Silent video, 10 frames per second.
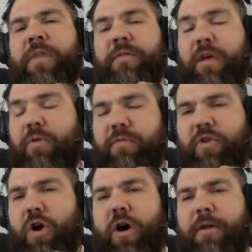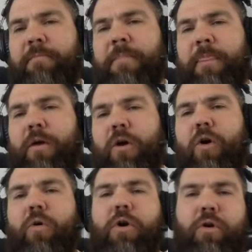they would have gone
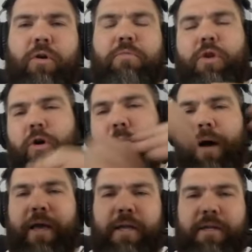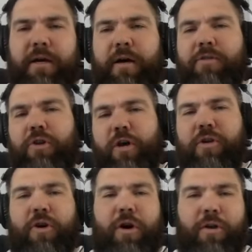oh, you know, Maeda uh, taught
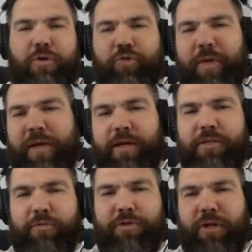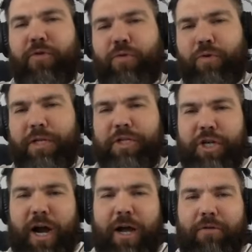Carlos because he was an unruly
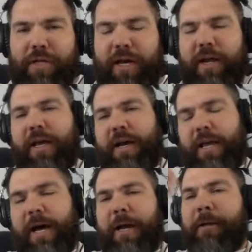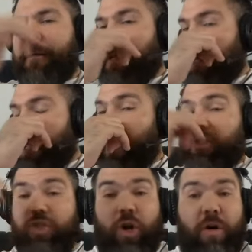child, yada, yada, yada. Mm -hmm. And I
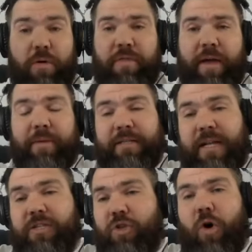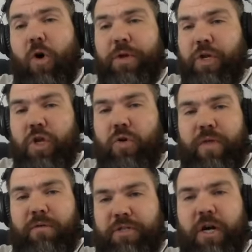start with that because that's all we knew.
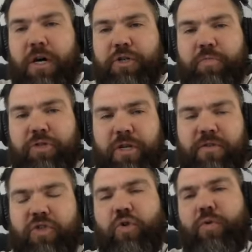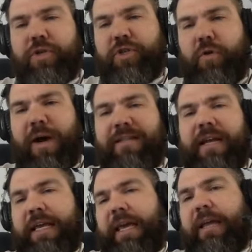That was 100% of the story. So I
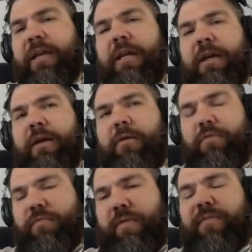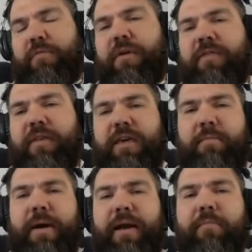dedicate, if I really think
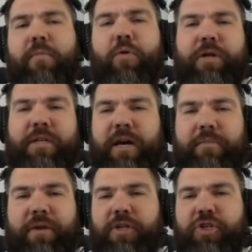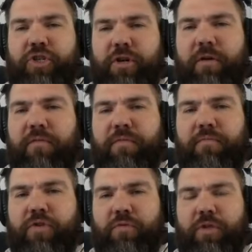about it, more time than I should have
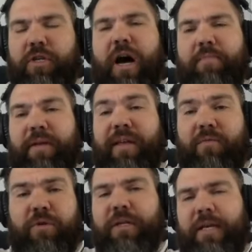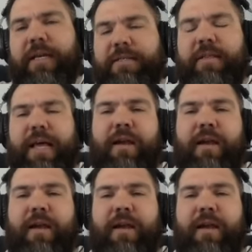to a topic that really isn't that